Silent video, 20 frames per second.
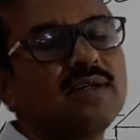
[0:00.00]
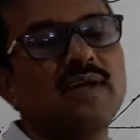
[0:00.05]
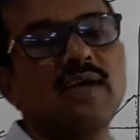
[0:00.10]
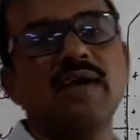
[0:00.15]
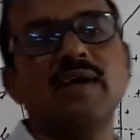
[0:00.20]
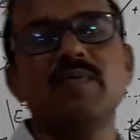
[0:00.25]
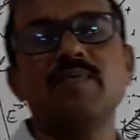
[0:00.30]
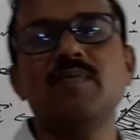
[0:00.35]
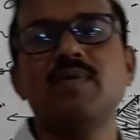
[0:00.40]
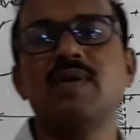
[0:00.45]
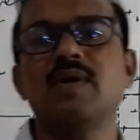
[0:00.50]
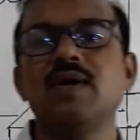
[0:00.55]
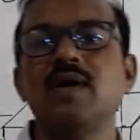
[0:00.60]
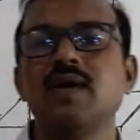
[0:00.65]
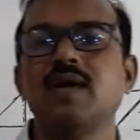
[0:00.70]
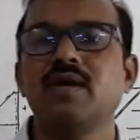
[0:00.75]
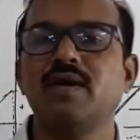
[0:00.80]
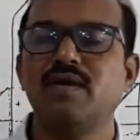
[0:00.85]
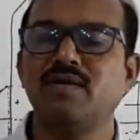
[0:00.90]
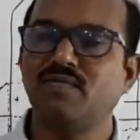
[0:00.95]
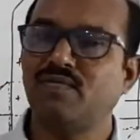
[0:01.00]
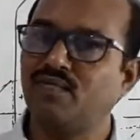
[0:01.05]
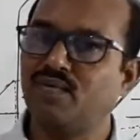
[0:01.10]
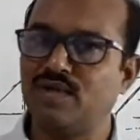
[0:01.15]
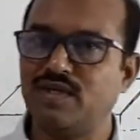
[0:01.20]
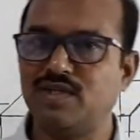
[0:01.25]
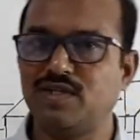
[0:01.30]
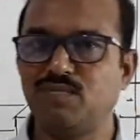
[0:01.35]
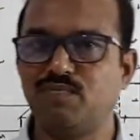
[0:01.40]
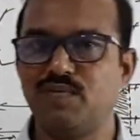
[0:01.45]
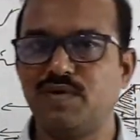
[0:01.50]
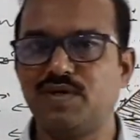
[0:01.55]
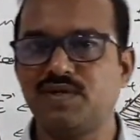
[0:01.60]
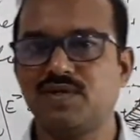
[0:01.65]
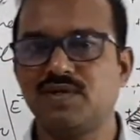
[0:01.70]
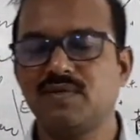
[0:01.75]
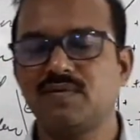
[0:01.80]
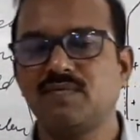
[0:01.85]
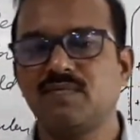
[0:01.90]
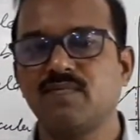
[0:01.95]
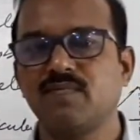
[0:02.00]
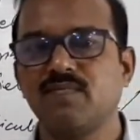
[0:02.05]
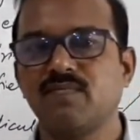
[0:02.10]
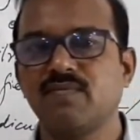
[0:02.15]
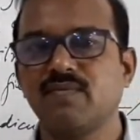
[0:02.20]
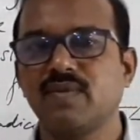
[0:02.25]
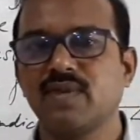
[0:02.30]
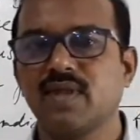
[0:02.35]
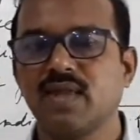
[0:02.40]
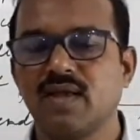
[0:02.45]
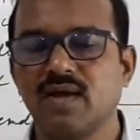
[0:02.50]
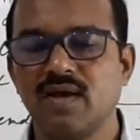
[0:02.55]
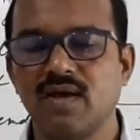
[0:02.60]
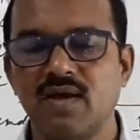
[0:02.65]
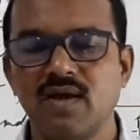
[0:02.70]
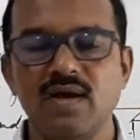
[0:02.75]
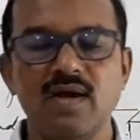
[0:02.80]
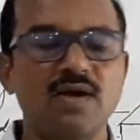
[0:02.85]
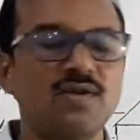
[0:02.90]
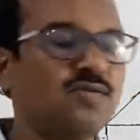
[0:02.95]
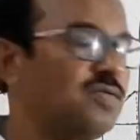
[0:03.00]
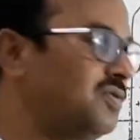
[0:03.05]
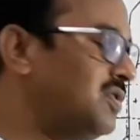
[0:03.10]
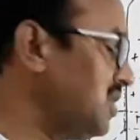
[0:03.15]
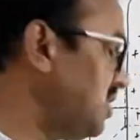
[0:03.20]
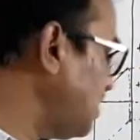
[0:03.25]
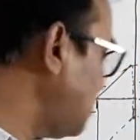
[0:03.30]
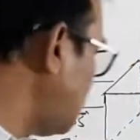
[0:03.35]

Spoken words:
kept in free space. So this is